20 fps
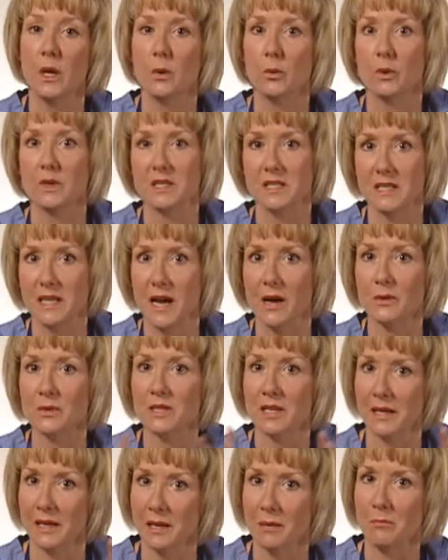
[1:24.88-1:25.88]
which
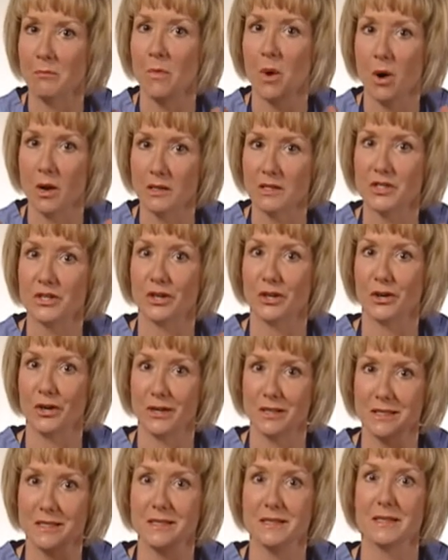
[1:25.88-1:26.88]
sounds like a monster
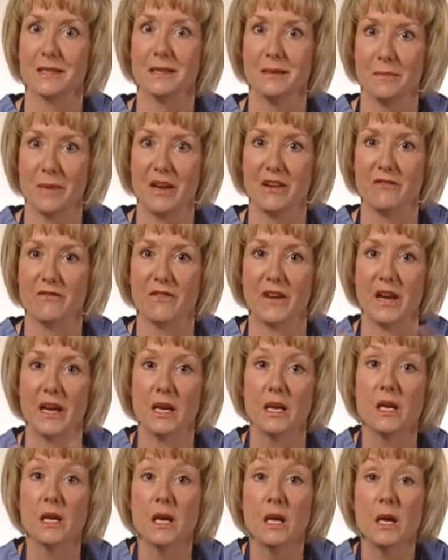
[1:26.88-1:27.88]
Godzilla might
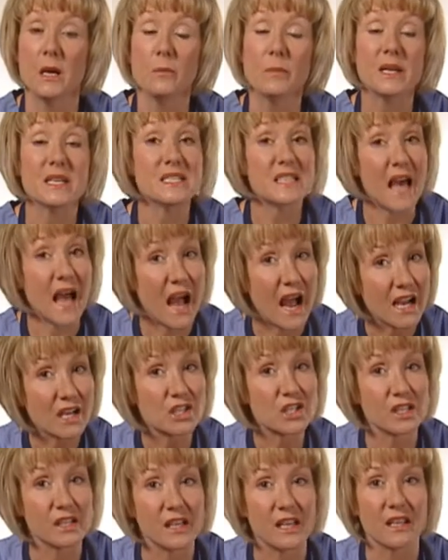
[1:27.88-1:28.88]
fight, but it's
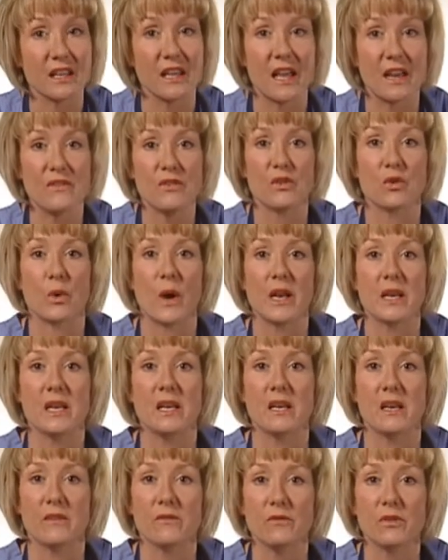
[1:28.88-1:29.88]
actually a
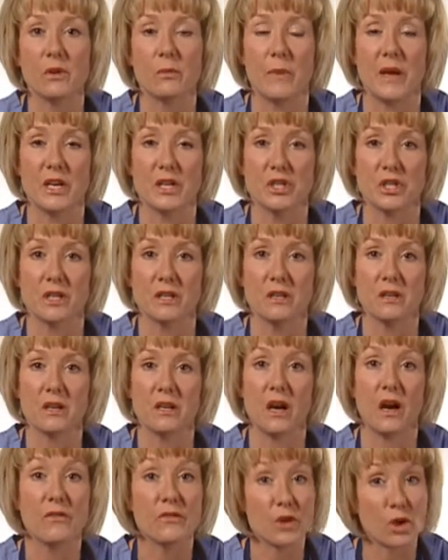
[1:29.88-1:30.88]
life-threatening inflammation
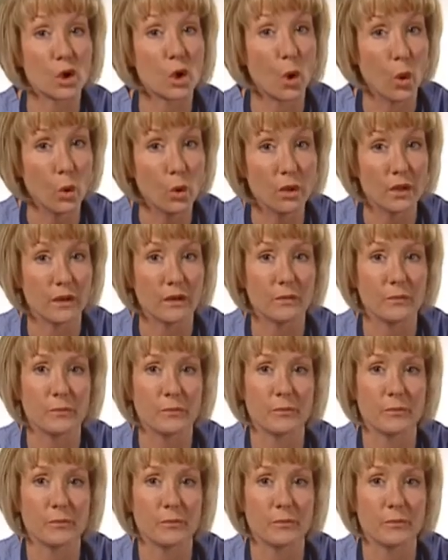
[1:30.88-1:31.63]
of your colon.